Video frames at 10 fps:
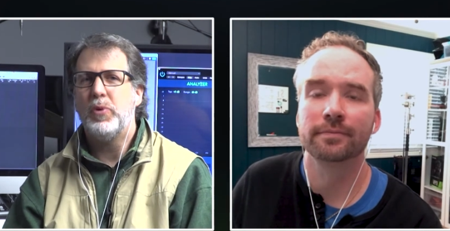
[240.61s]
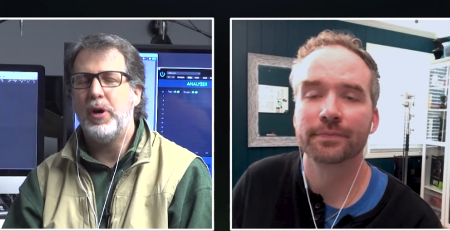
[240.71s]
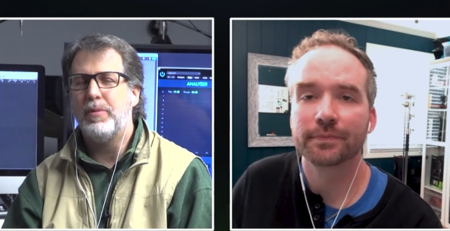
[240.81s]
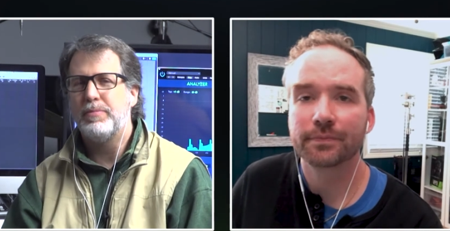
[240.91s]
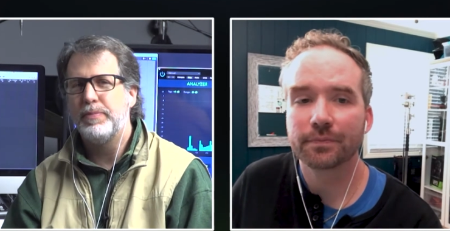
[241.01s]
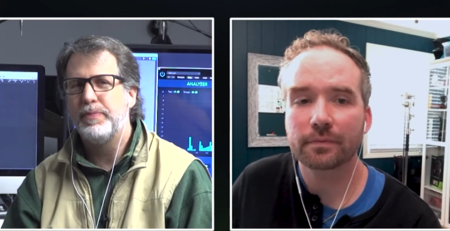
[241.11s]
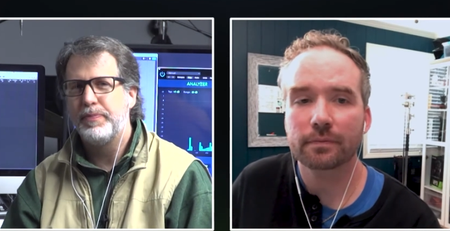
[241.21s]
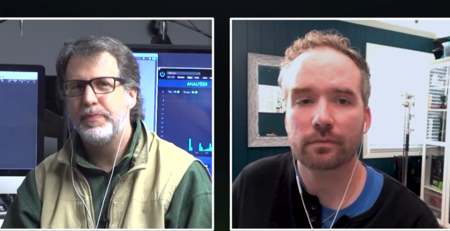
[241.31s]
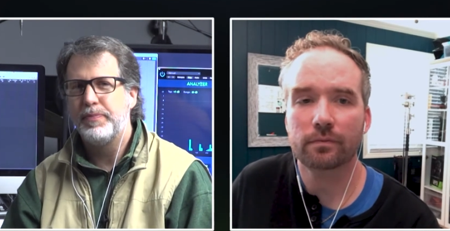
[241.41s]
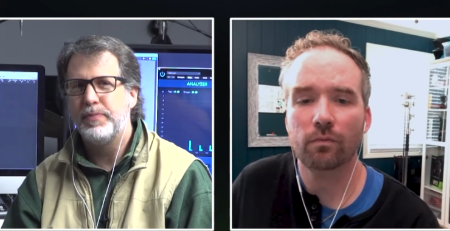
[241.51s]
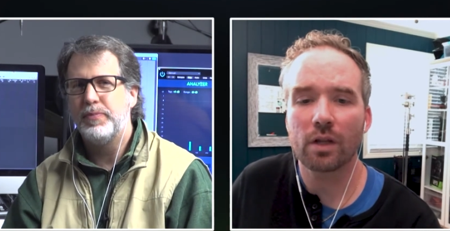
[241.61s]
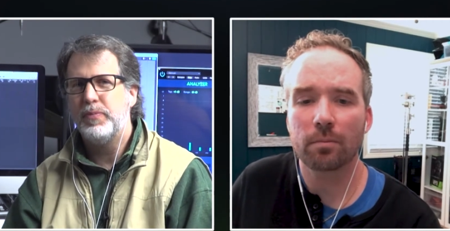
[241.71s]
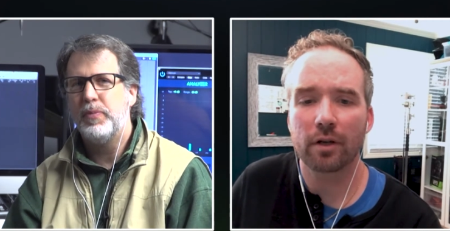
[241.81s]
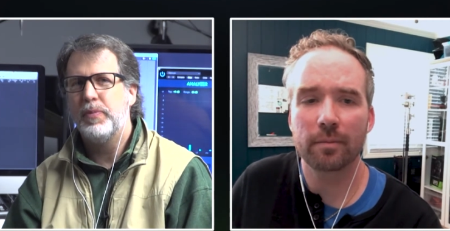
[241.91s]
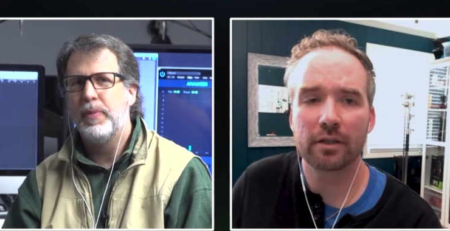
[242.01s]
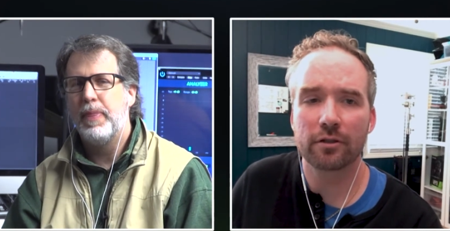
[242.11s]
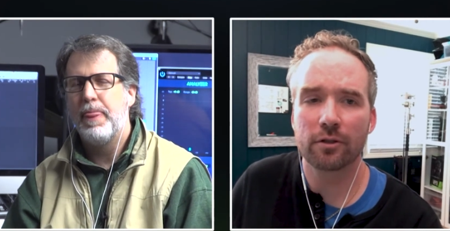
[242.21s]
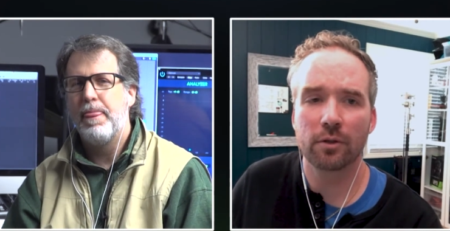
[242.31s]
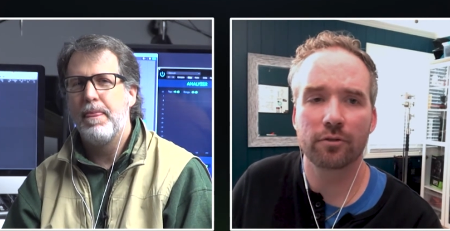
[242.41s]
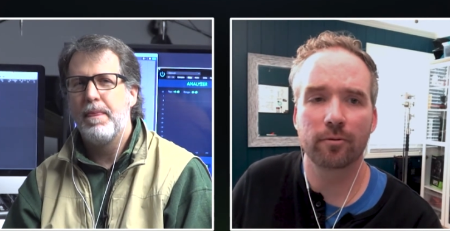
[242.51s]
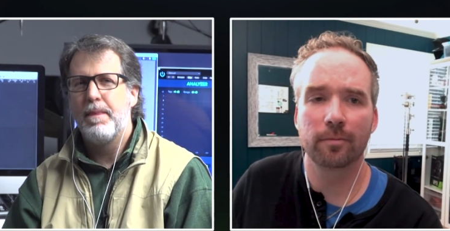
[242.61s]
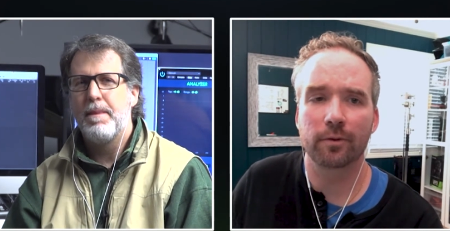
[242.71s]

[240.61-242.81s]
Speaker 1: Yeah. But I mean, there's always room